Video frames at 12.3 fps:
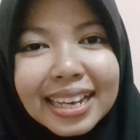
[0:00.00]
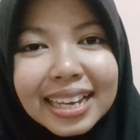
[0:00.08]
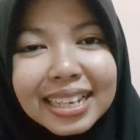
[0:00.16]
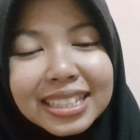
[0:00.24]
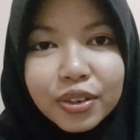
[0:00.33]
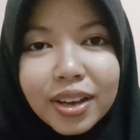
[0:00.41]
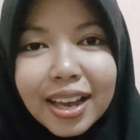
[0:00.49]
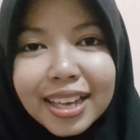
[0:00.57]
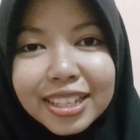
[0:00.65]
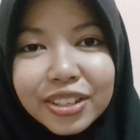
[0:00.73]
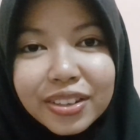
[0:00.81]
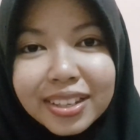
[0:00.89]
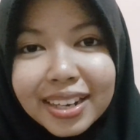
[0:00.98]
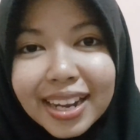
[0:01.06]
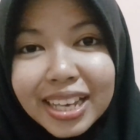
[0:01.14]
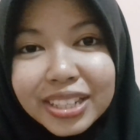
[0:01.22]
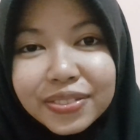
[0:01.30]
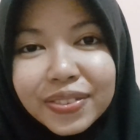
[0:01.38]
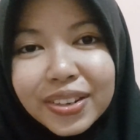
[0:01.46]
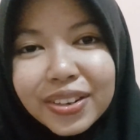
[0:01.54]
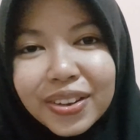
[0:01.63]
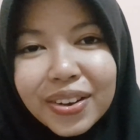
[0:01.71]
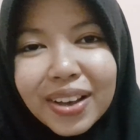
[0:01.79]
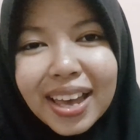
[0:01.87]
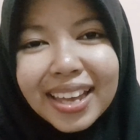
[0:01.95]
see you guys on the next
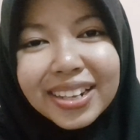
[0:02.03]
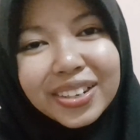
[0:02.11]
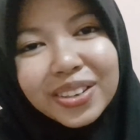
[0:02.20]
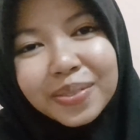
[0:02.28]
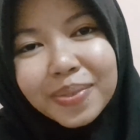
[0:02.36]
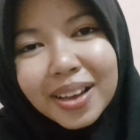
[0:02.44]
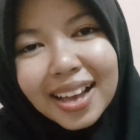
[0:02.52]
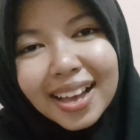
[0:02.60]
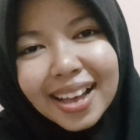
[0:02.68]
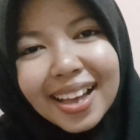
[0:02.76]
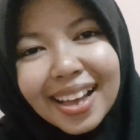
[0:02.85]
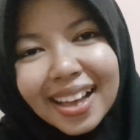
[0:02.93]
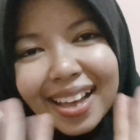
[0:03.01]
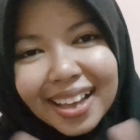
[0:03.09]
video, and goodbye.